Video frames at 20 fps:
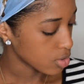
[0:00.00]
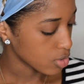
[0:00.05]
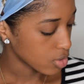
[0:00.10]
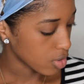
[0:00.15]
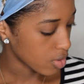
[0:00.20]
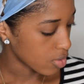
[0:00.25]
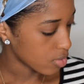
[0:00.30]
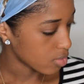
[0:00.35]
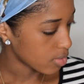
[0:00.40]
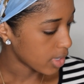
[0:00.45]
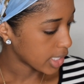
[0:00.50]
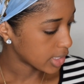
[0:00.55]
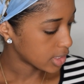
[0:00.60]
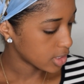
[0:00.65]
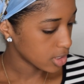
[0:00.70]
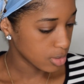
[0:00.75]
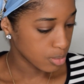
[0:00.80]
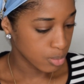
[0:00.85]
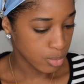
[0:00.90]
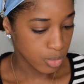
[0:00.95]
So I
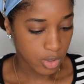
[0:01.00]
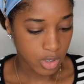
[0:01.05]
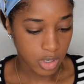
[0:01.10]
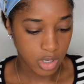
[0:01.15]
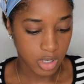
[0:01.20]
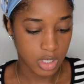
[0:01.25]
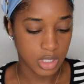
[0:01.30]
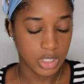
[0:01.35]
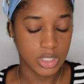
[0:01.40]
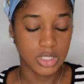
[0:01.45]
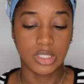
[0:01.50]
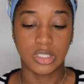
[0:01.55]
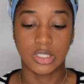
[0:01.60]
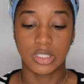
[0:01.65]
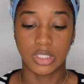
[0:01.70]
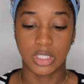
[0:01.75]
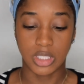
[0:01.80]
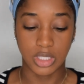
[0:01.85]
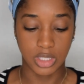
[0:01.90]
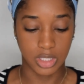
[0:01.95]
just bought
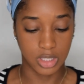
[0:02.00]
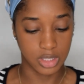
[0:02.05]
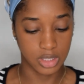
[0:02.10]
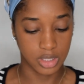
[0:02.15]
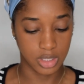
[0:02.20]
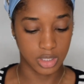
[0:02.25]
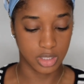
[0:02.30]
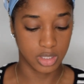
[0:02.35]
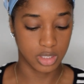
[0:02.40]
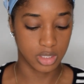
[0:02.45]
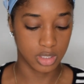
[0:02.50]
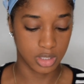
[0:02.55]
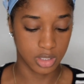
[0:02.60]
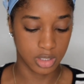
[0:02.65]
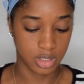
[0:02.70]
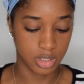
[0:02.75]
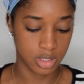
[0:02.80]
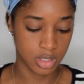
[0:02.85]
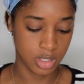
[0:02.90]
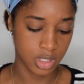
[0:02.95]

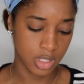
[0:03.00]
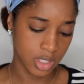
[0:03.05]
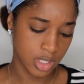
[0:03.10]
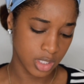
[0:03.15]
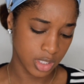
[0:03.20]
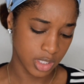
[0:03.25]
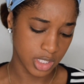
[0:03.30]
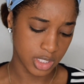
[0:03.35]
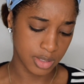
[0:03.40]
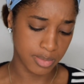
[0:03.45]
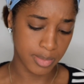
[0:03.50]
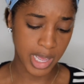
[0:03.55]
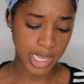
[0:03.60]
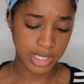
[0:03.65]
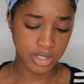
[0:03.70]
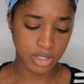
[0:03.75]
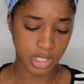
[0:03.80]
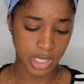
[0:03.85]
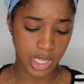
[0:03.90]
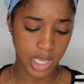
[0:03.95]
this
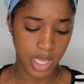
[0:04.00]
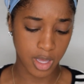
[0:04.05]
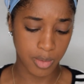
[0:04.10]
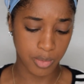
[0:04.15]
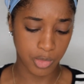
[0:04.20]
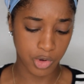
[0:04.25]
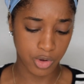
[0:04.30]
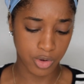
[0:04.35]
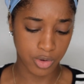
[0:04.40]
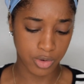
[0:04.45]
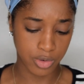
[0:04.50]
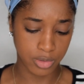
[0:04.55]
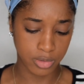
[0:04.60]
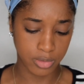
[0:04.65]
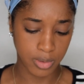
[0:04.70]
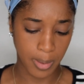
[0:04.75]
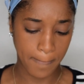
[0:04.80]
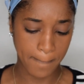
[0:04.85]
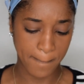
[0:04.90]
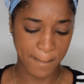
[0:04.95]
Master
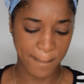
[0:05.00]
Caramel